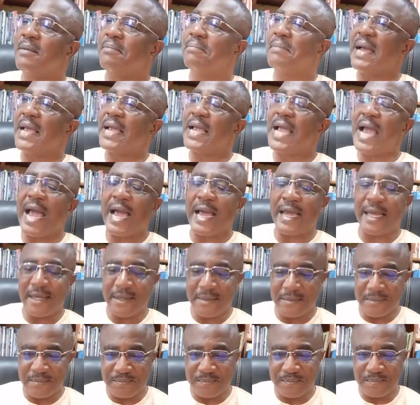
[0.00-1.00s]
My guy,
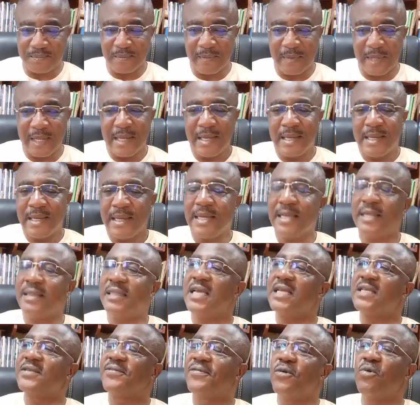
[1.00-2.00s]
in
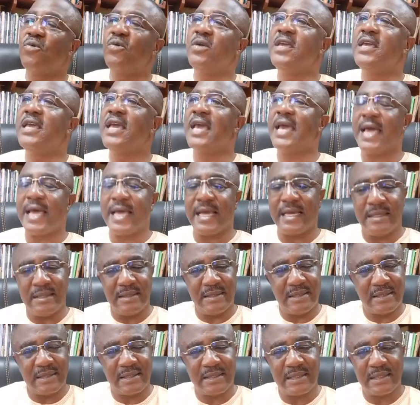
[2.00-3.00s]
these few
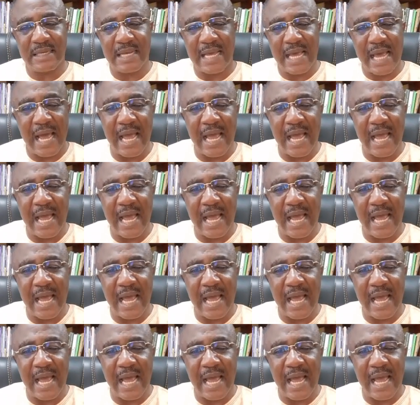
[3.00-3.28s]
years